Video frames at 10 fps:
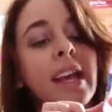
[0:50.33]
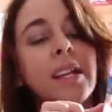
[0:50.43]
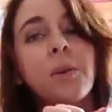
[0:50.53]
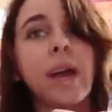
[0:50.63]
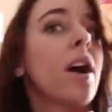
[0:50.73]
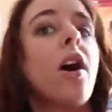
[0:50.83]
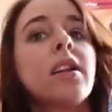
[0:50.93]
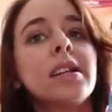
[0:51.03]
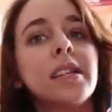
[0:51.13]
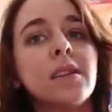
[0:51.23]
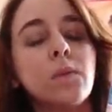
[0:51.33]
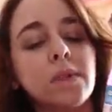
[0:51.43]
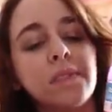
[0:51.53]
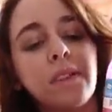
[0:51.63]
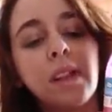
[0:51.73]
Anyway, all I did
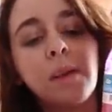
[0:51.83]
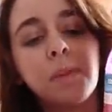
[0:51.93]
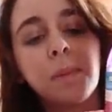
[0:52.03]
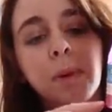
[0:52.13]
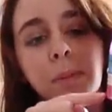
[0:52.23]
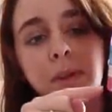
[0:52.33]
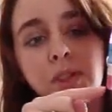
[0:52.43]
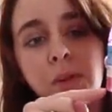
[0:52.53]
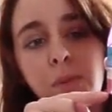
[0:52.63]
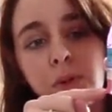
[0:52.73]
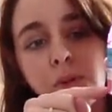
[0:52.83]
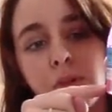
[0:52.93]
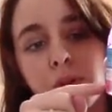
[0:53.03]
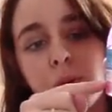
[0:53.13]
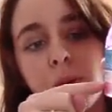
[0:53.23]
was fill up the baby shampoo
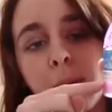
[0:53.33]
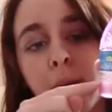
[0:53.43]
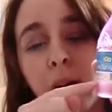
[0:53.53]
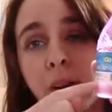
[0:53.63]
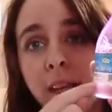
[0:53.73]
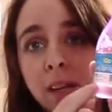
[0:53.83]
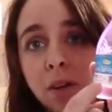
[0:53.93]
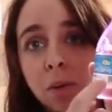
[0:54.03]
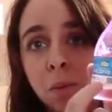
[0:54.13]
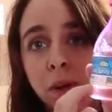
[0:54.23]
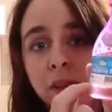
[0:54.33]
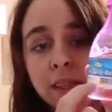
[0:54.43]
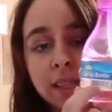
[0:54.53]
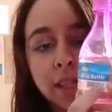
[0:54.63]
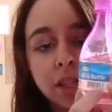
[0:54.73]
to about here where
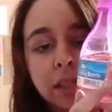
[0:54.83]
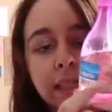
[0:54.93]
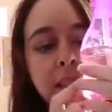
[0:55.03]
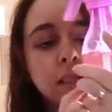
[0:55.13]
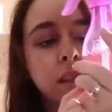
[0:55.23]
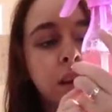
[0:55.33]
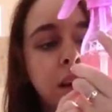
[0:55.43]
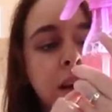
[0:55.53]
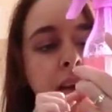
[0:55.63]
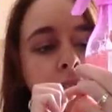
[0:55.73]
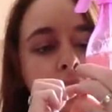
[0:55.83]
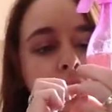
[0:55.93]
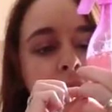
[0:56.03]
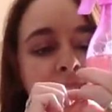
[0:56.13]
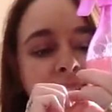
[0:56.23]
the sticker is.
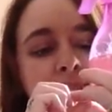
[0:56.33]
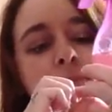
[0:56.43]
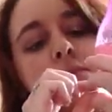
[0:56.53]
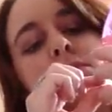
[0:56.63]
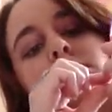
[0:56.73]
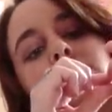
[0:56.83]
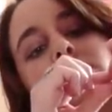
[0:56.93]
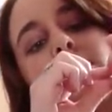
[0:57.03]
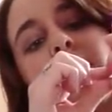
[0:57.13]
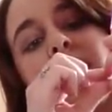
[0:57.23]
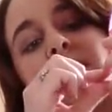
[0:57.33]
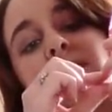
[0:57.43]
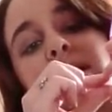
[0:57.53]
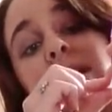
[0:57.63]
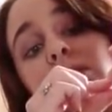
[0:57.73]
It's like
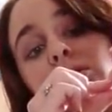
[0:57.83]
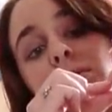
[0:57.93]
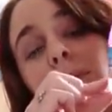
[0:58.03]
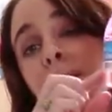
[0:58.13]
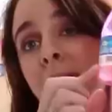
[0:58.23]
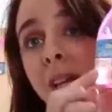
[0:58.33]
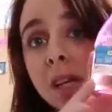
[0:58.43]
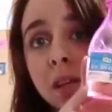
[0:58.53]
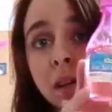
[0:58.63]
half an inch maybe.